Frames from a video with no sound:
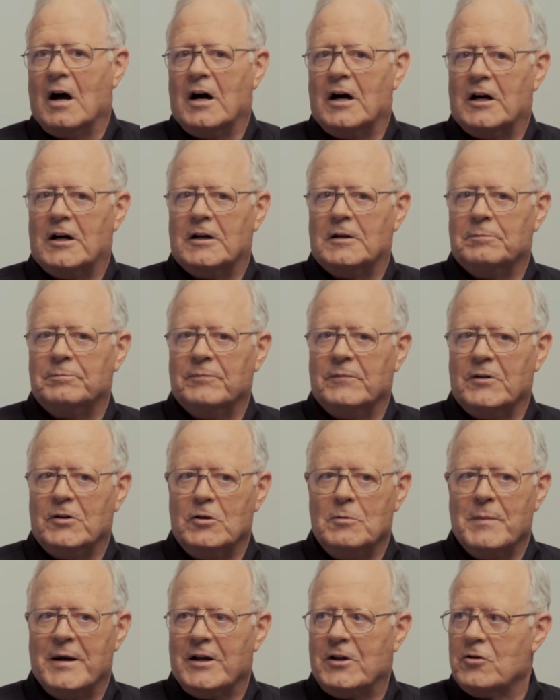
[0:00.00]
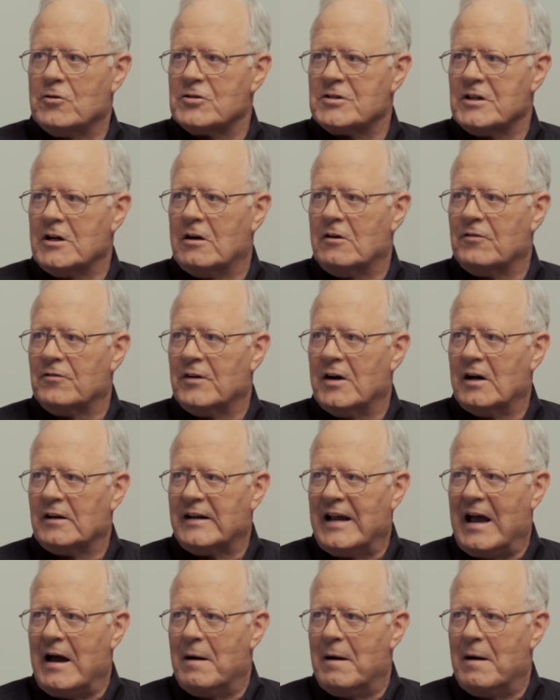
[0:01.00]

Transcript: um, you make yourself a,